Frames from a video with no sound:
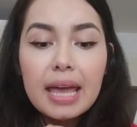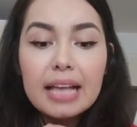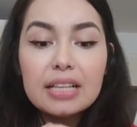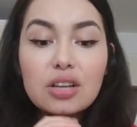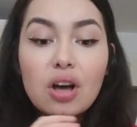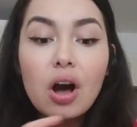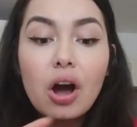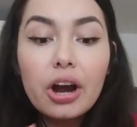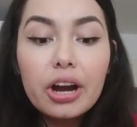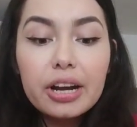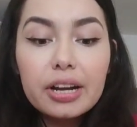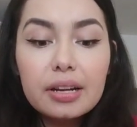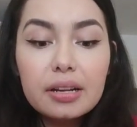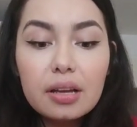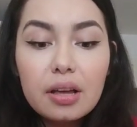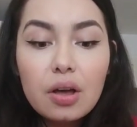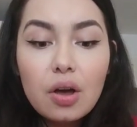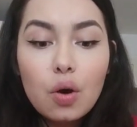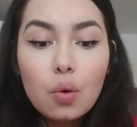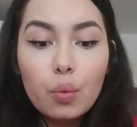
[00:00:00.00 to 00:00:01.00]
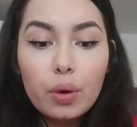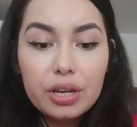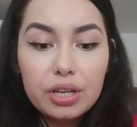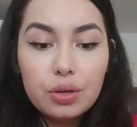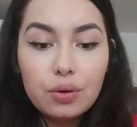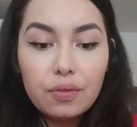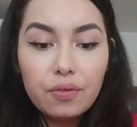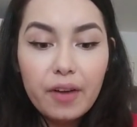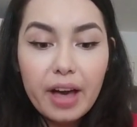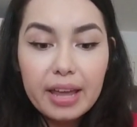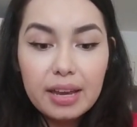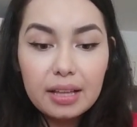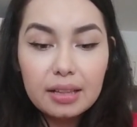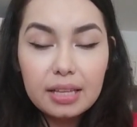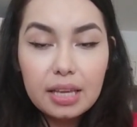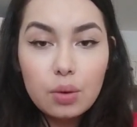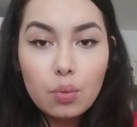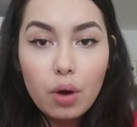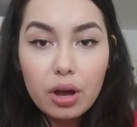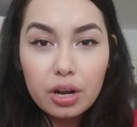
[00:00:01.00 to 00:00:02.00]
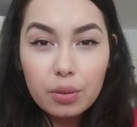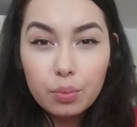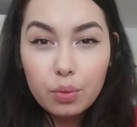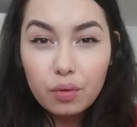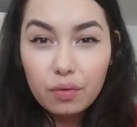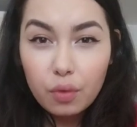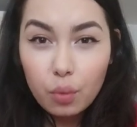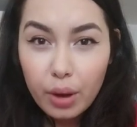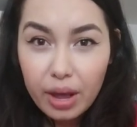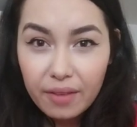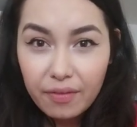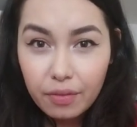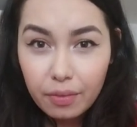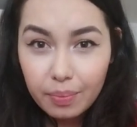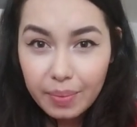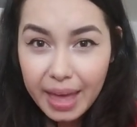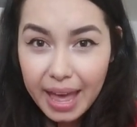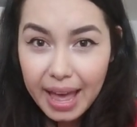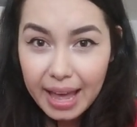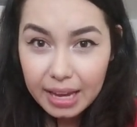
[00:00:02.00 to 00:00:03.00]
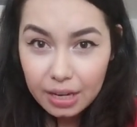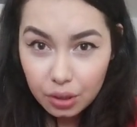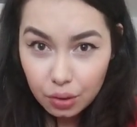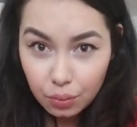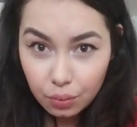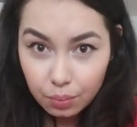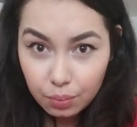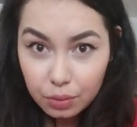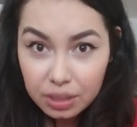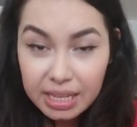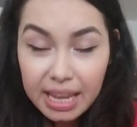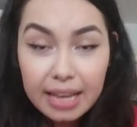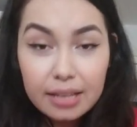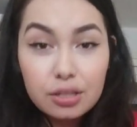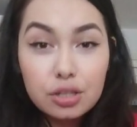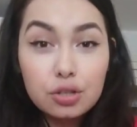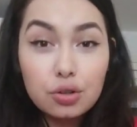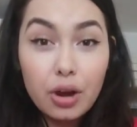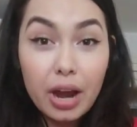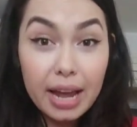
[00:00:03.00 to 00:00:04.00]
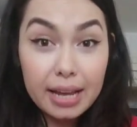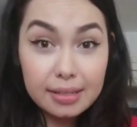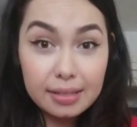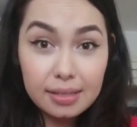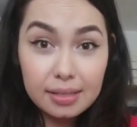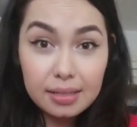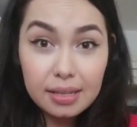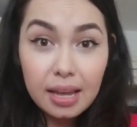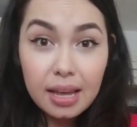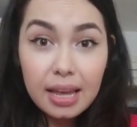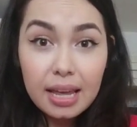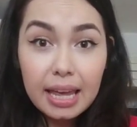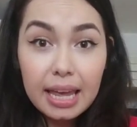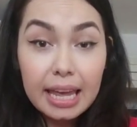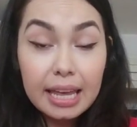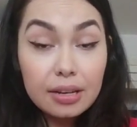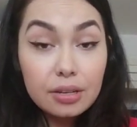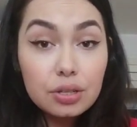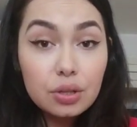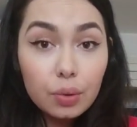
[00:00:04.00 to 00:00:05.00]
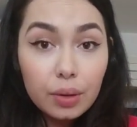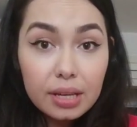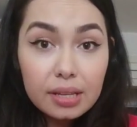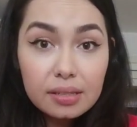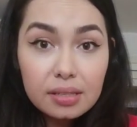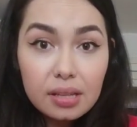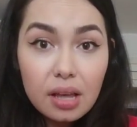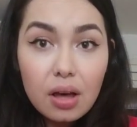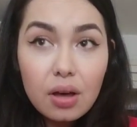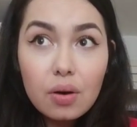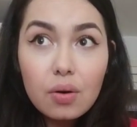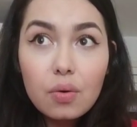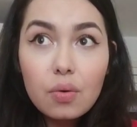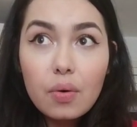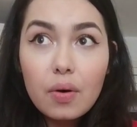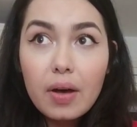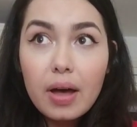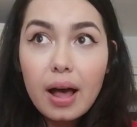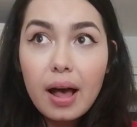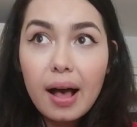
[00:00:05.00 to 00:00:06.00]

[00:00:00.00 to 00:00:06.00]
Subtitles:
It's hard when you finally want to move away from that and you take strides in doing so.